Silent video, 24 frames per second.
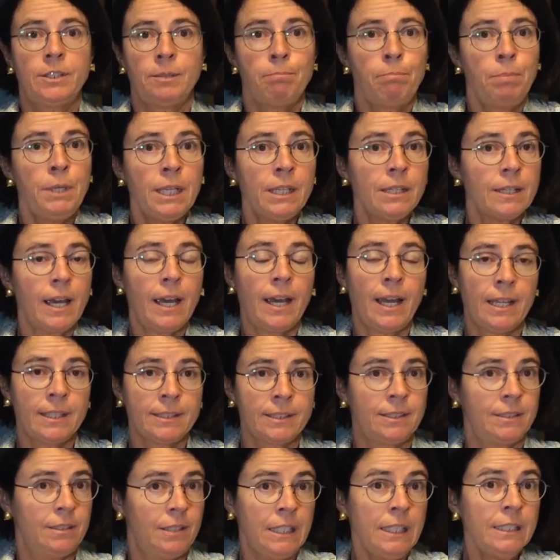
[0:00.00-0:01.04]
as big
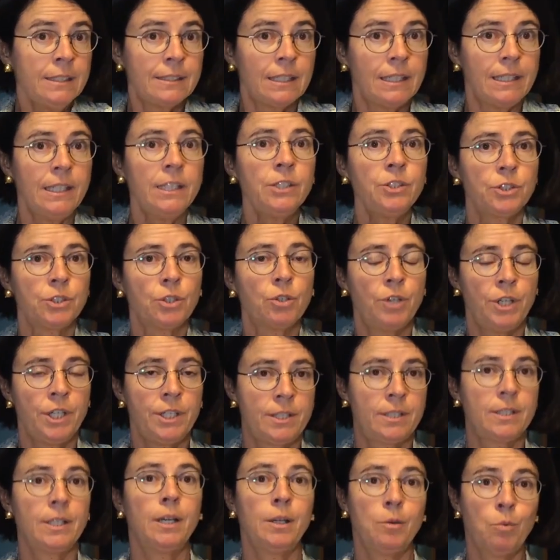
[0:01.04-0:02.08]
as Italy, so
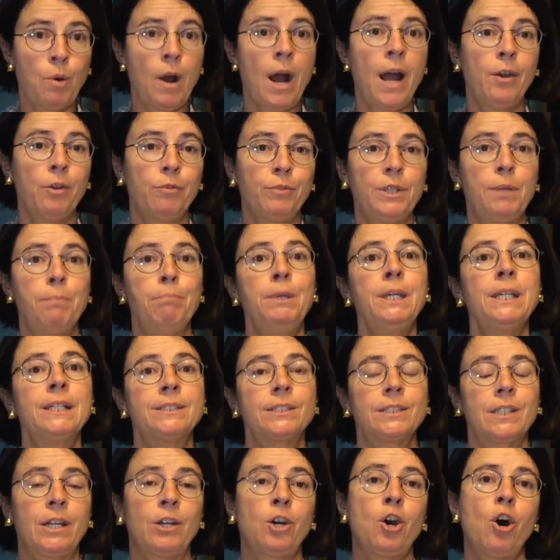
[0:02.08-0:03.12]
it's one of the
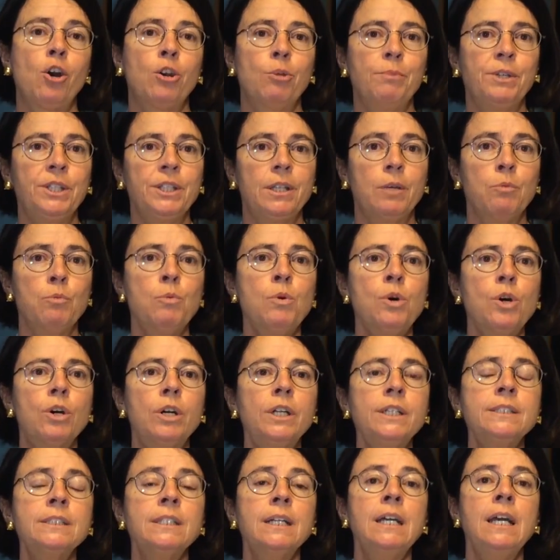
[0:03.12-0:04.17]
biggest economy in the
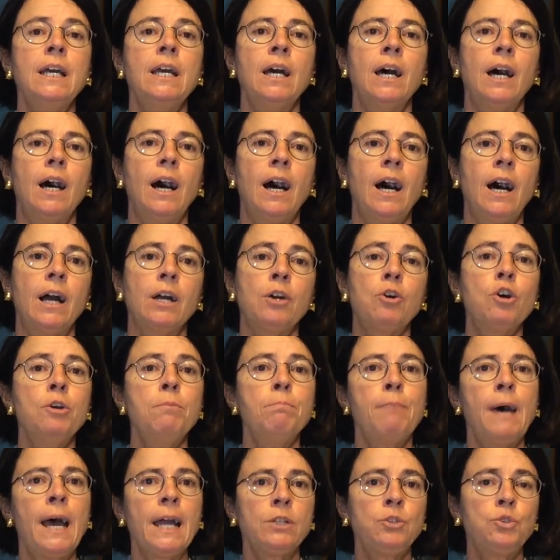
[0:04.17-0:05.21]
world,
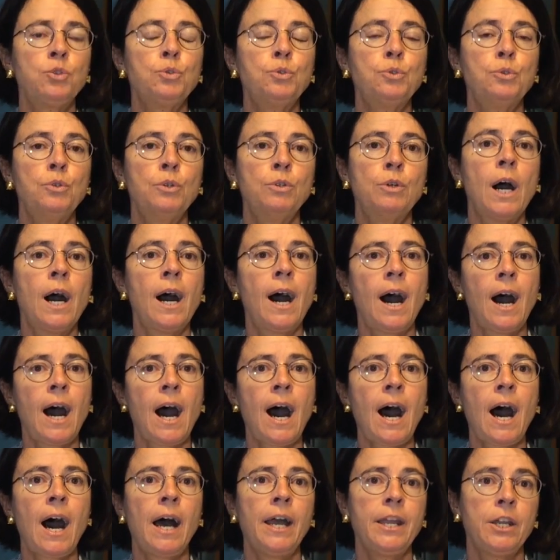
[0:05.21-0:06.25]
going back to
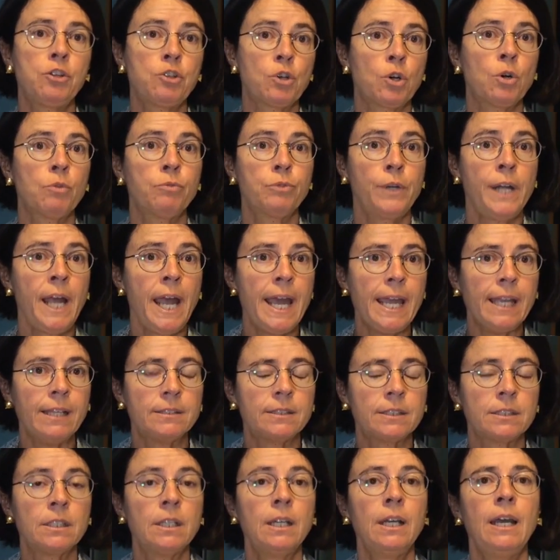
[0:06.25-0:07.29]
high growth
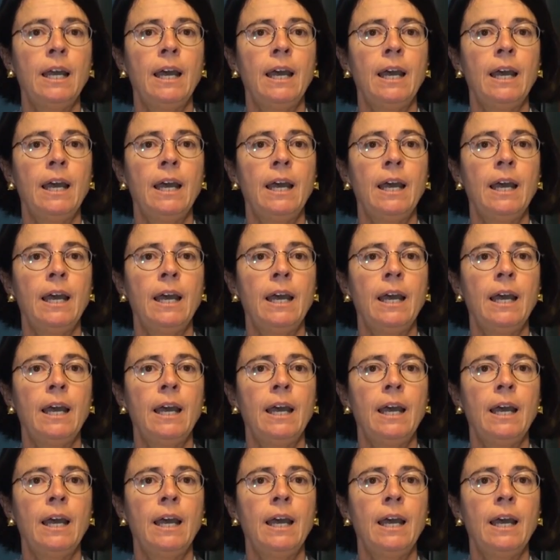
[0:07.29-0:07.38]
rates.